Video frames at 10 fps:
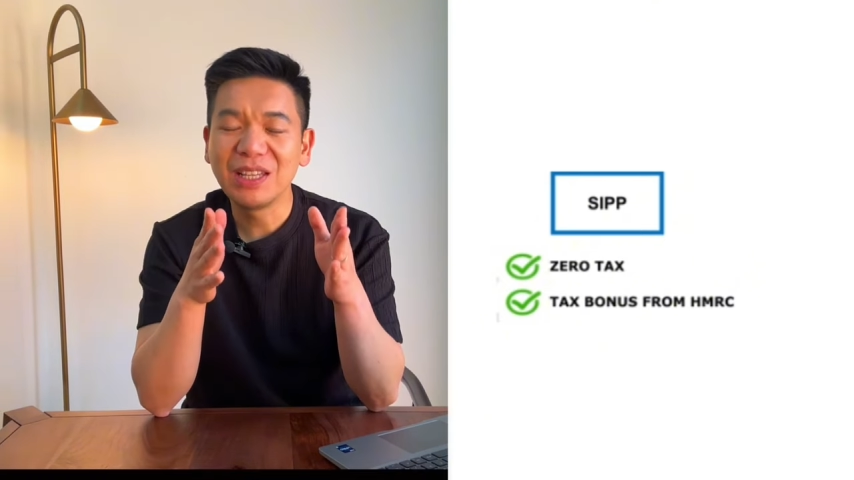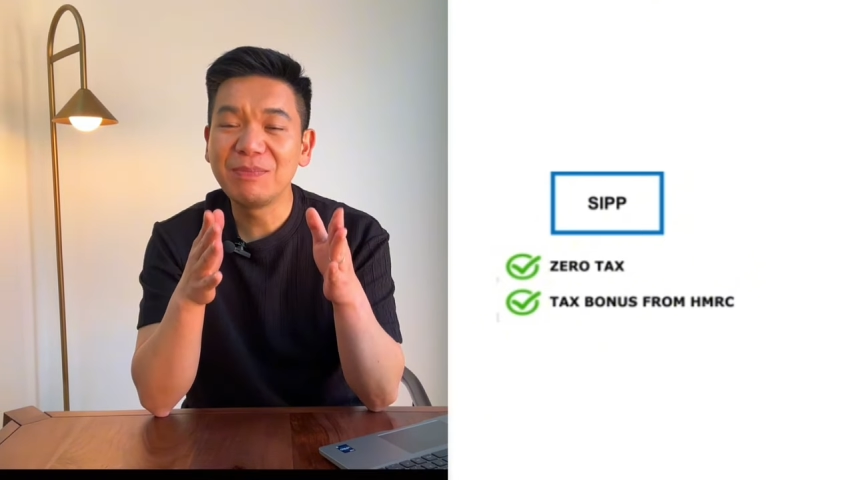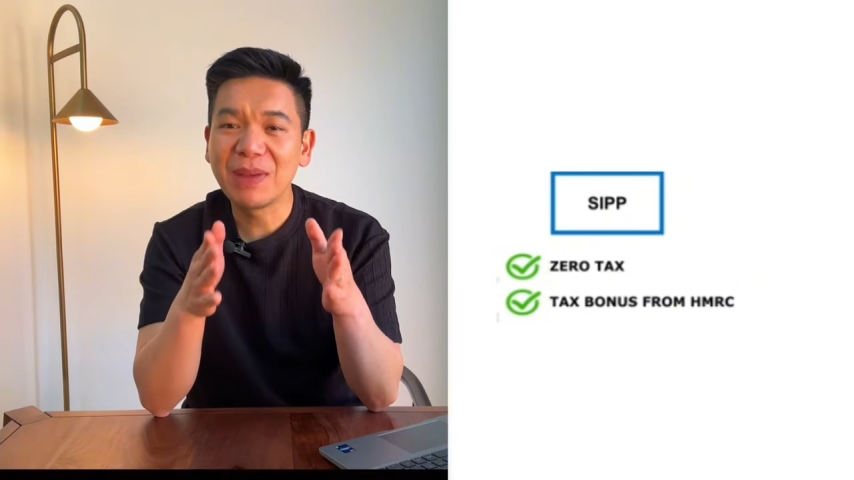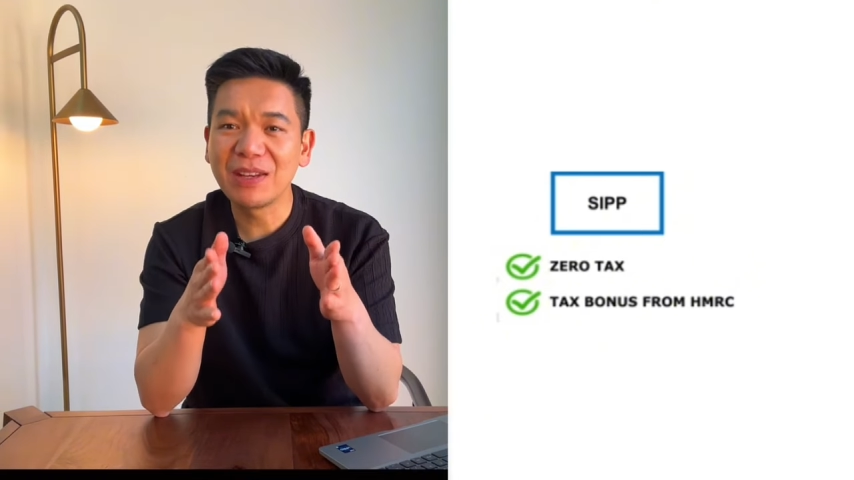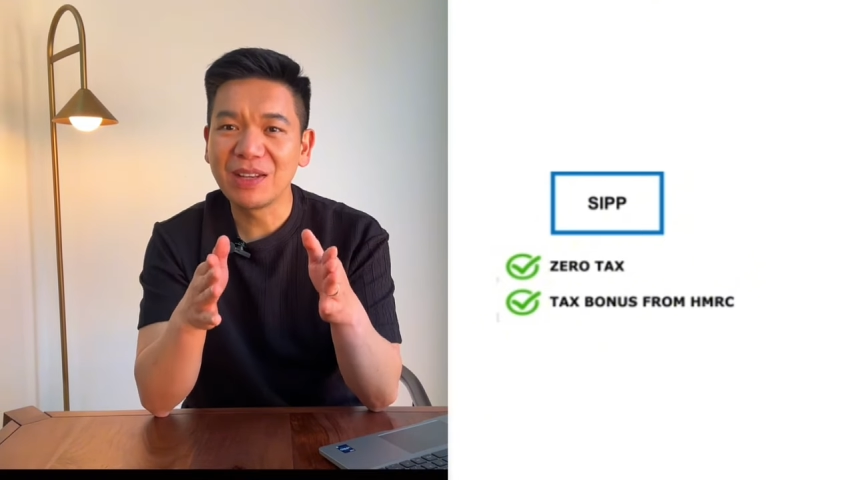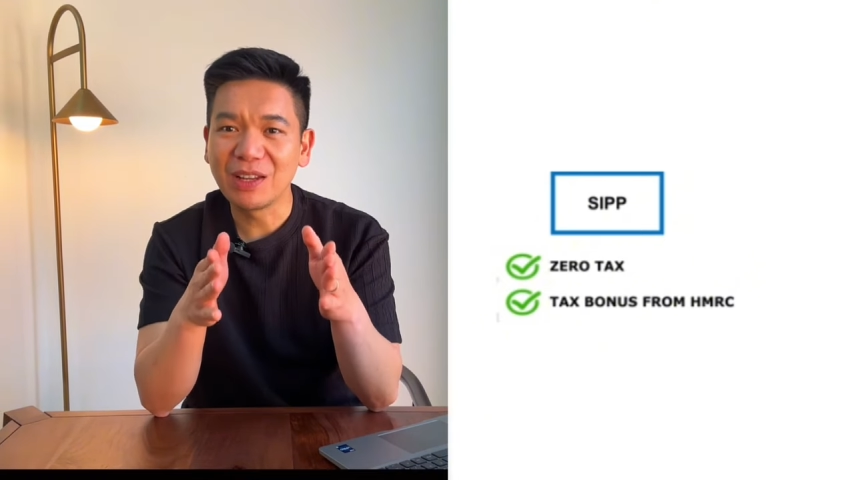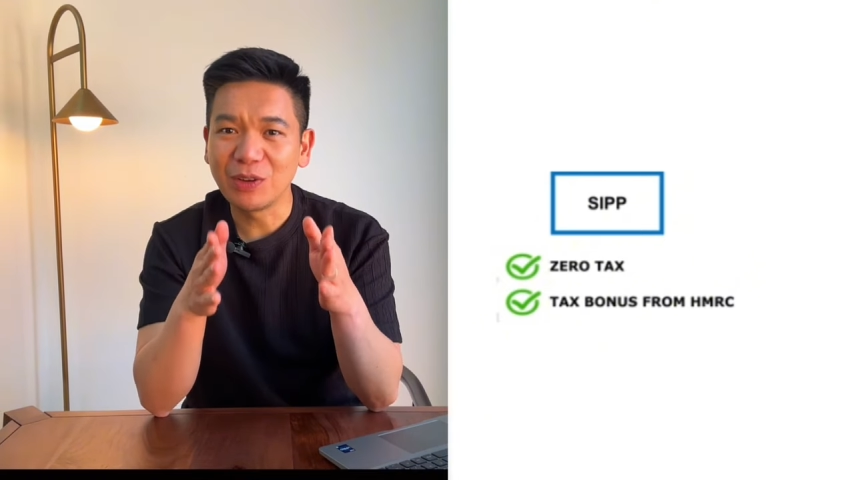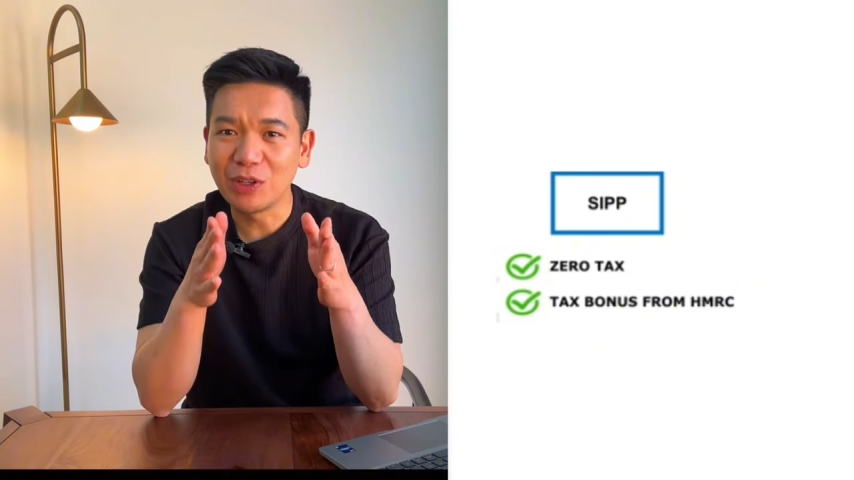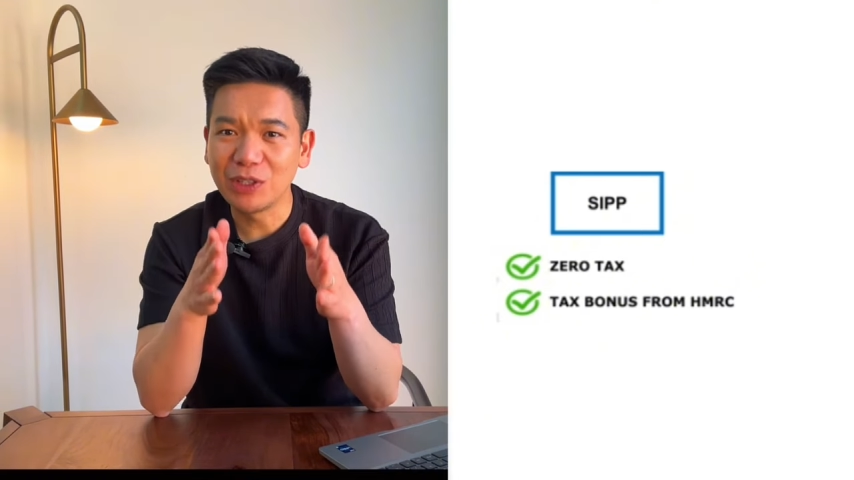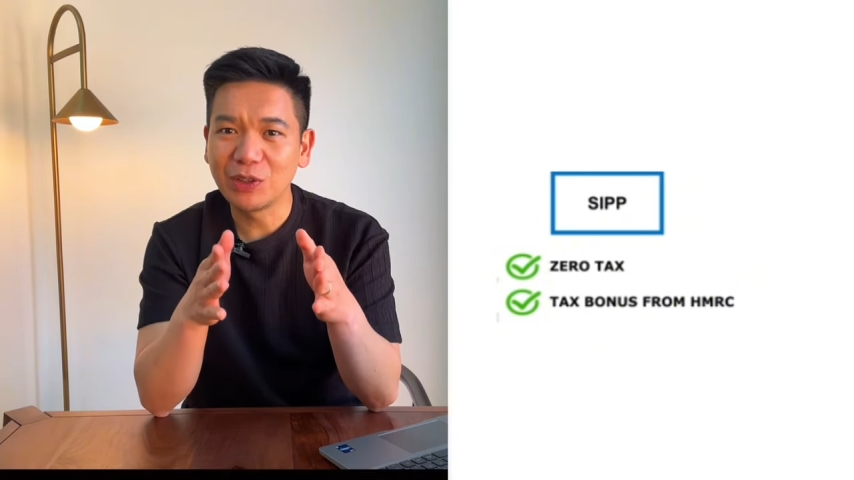depending
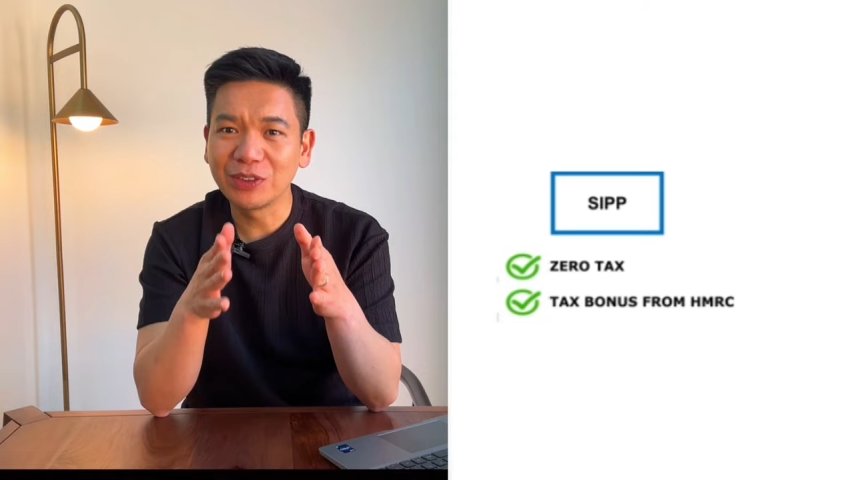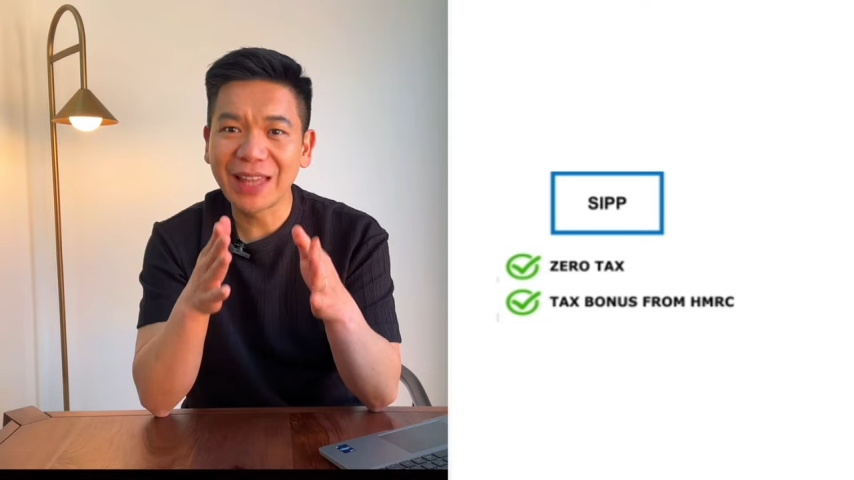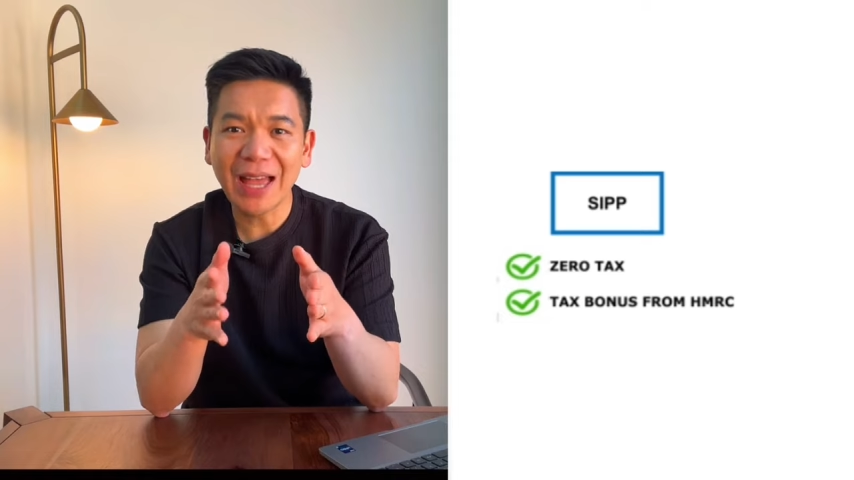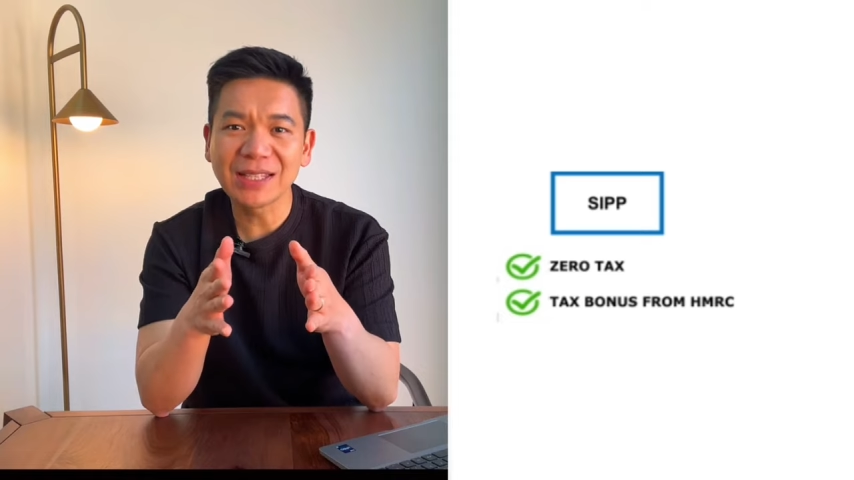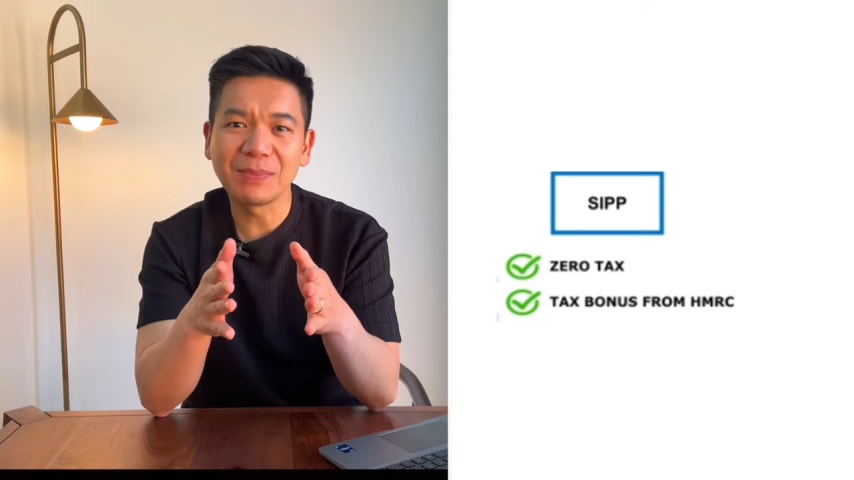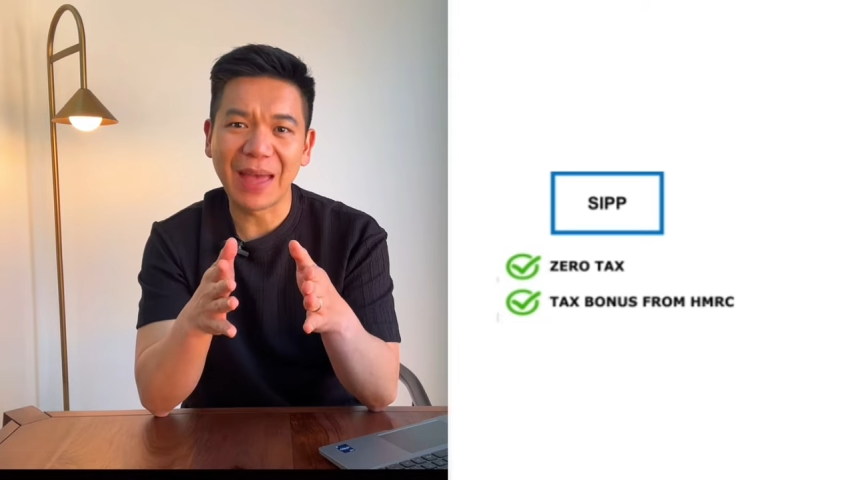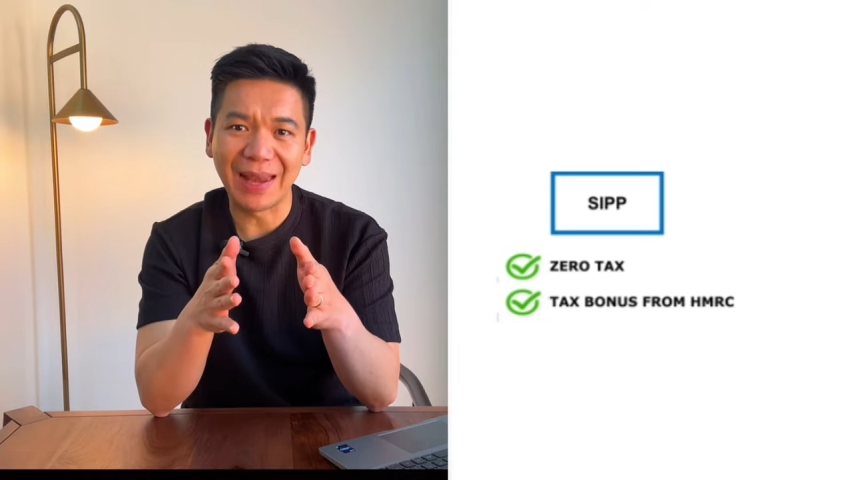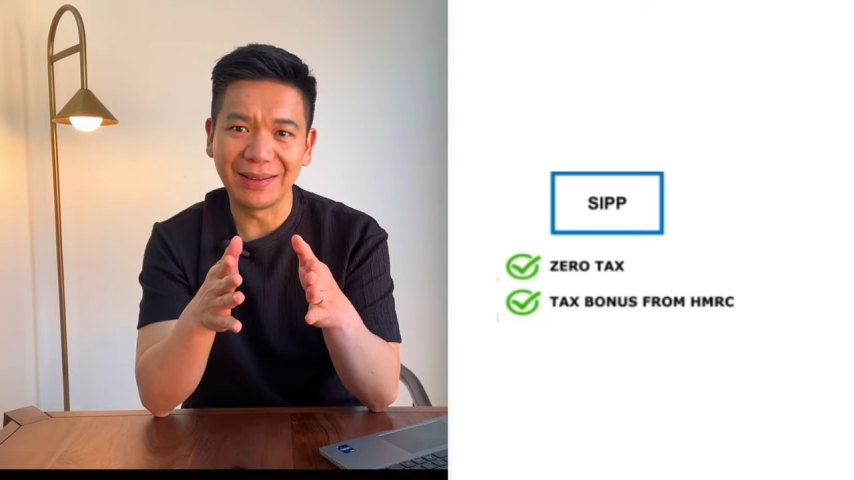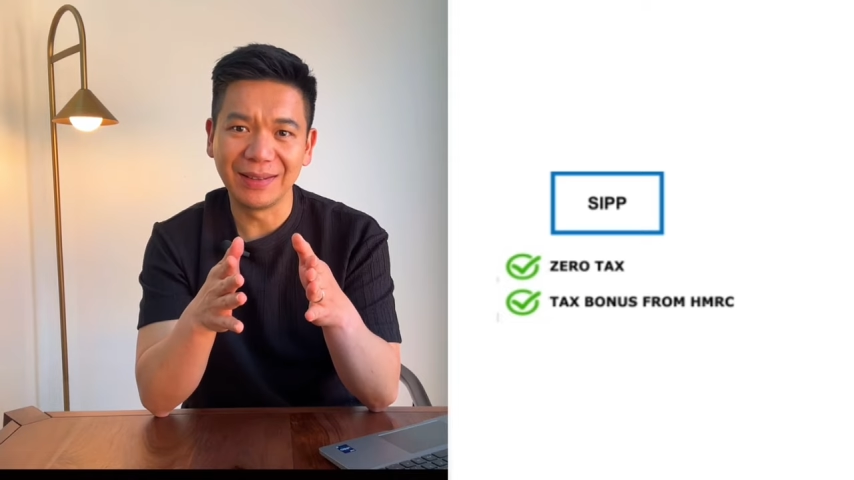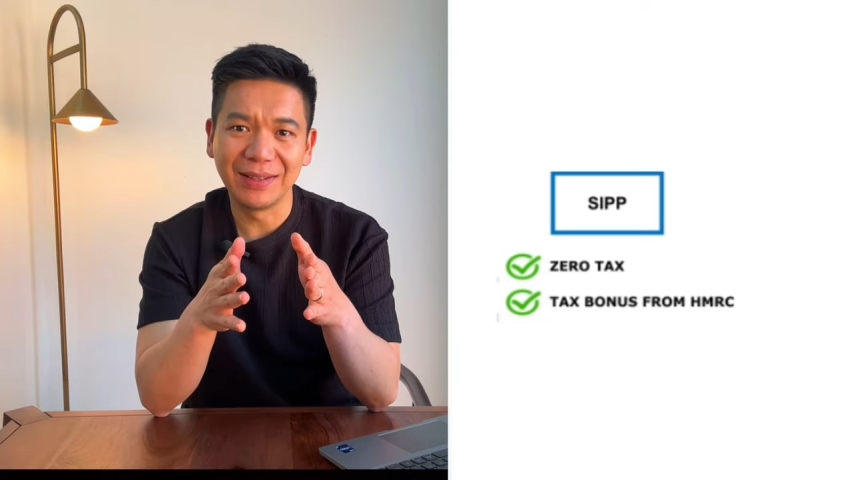on your tax band.